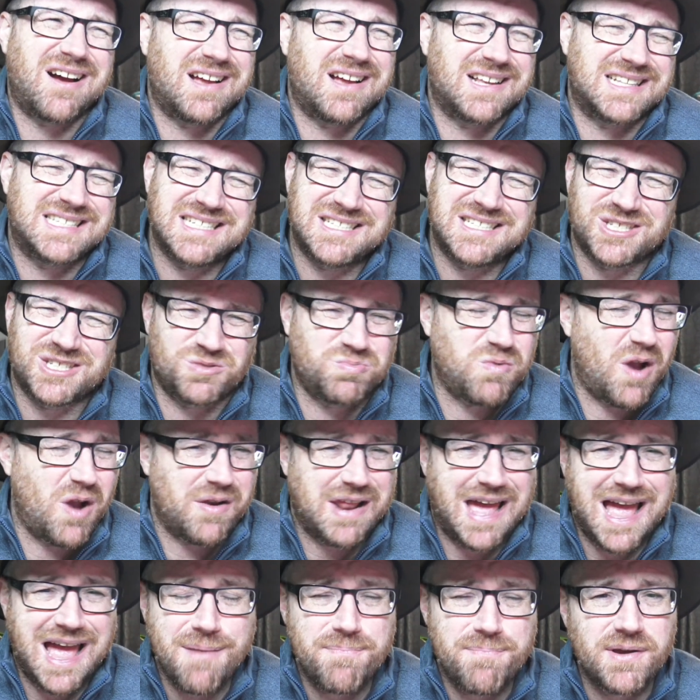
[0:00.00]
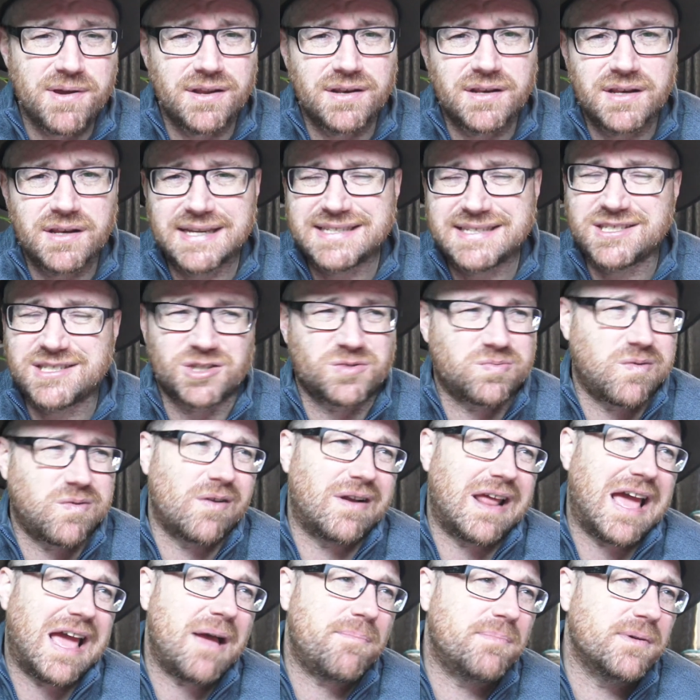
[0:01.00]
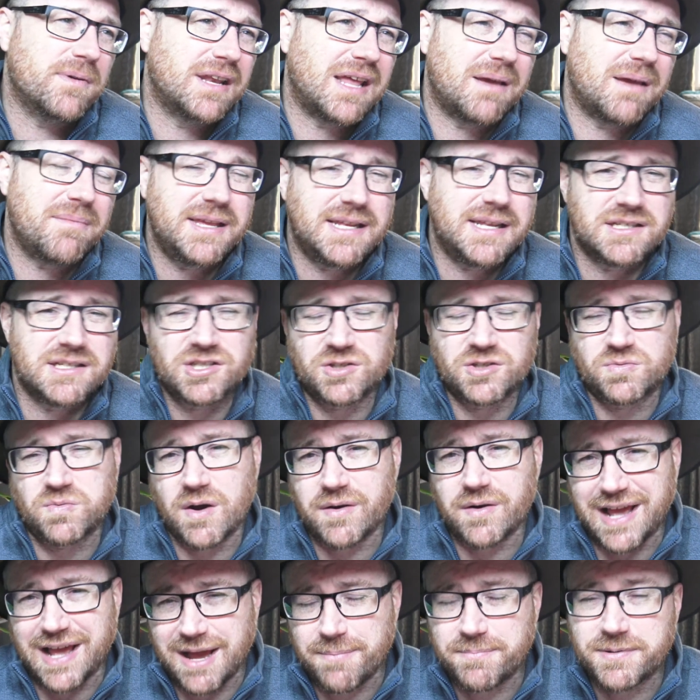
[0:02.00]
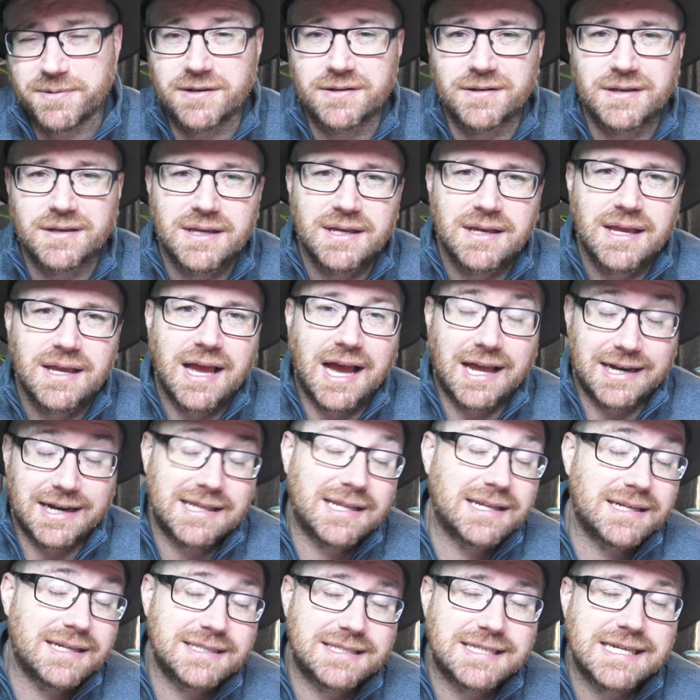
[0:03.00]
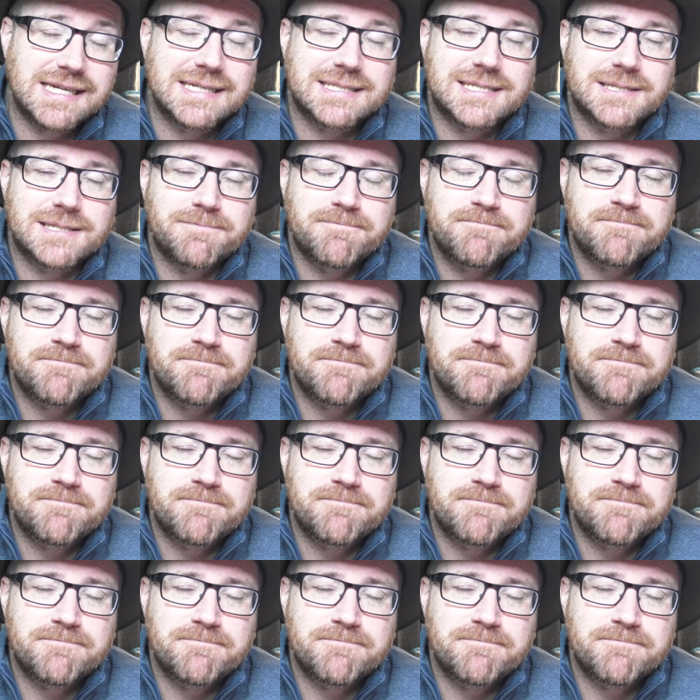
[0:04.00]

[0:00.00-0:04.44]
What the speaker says: just won't happen. It just won't happen. It just won't happen. And then it did.